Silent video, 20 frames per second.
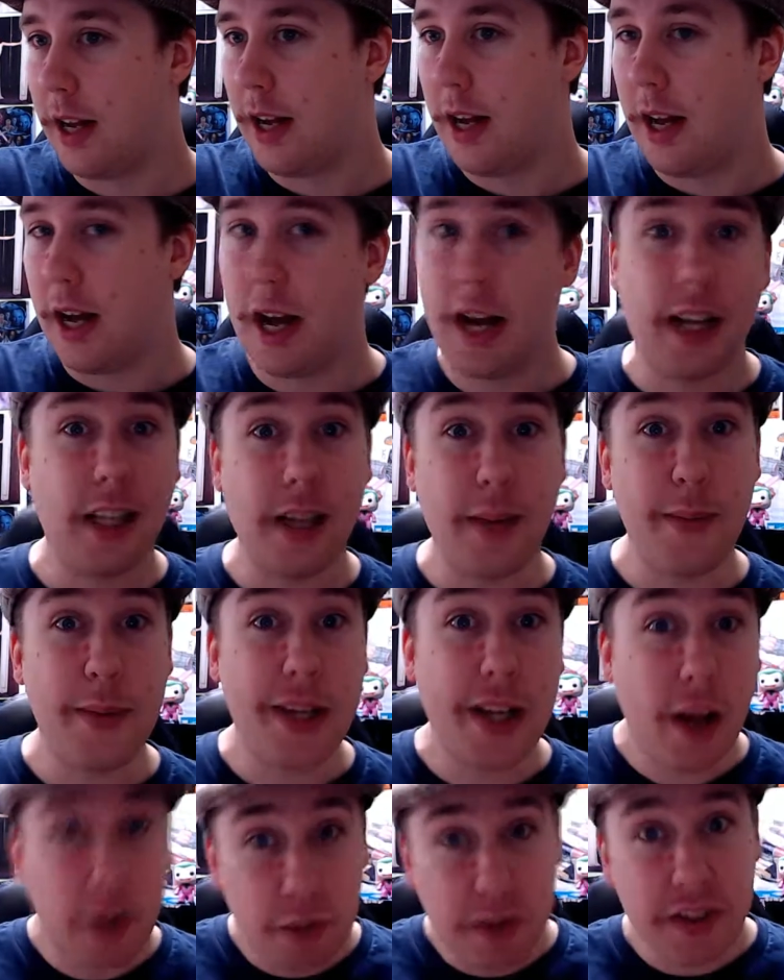Let me
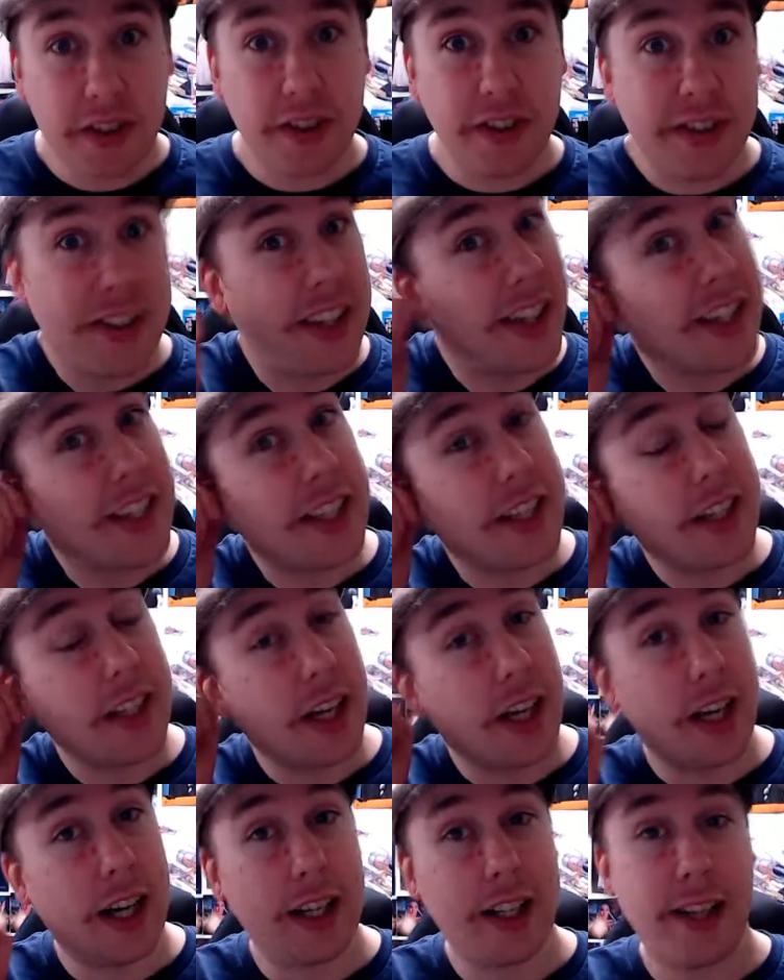know what you think.
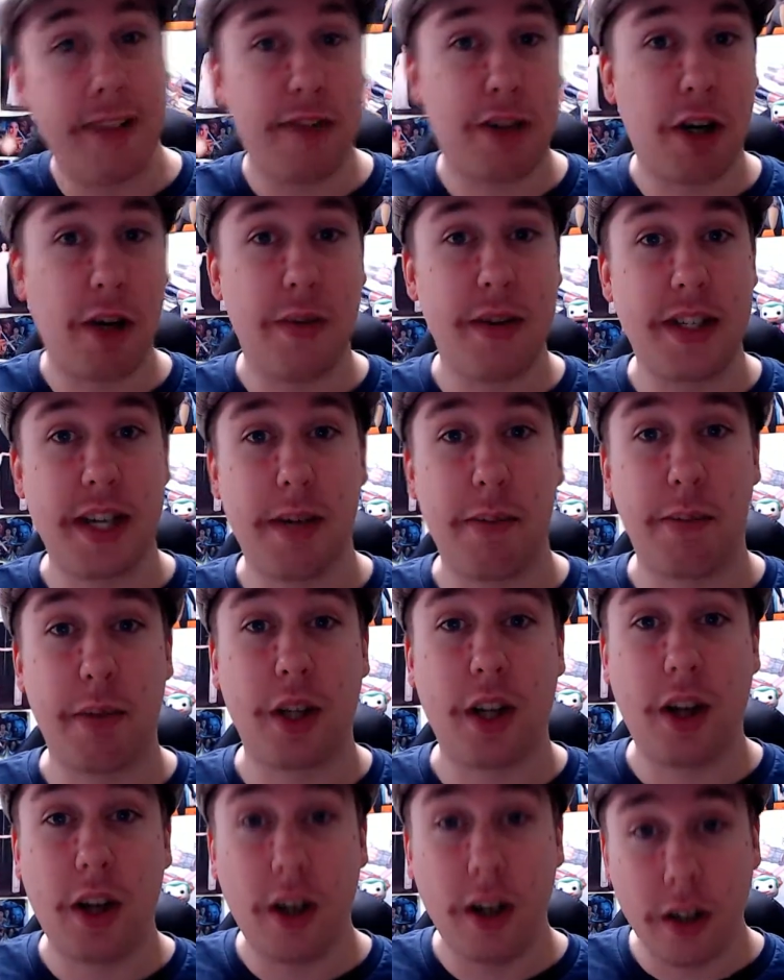Leave a comment down
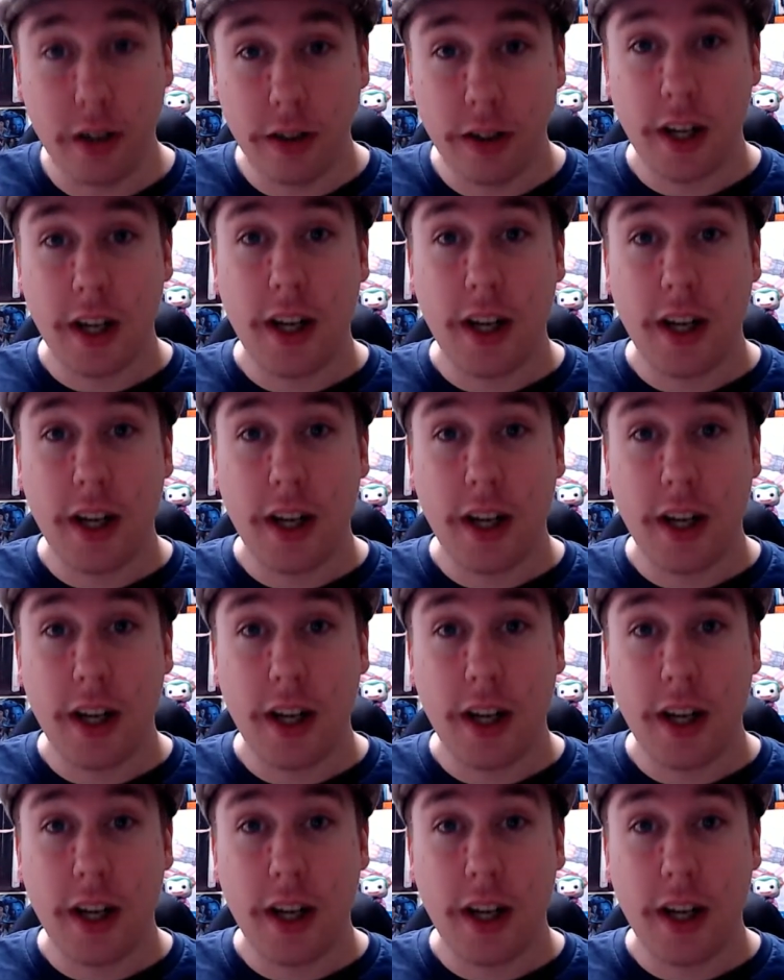below